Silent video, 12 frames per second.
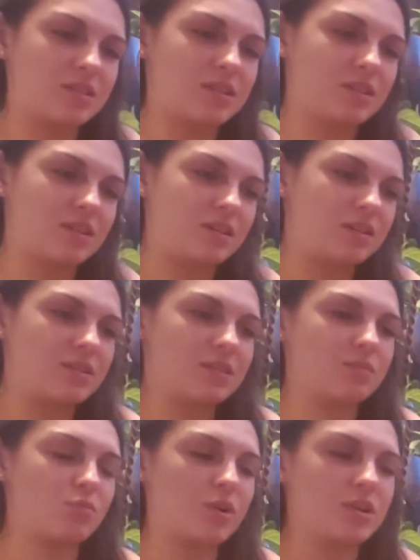
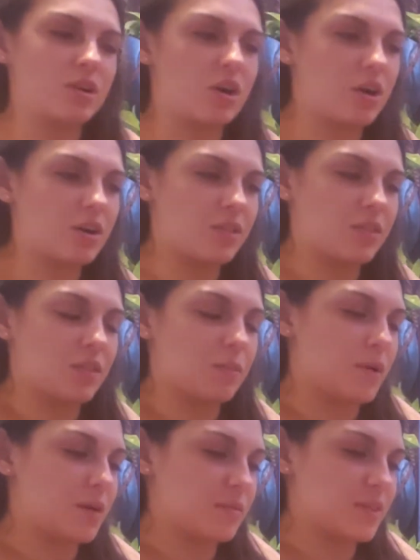the one card in the
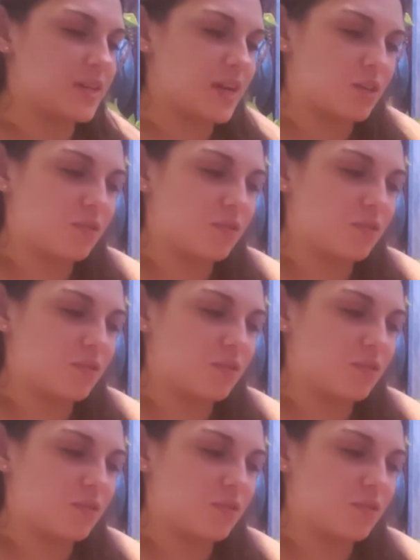bottom of the deck.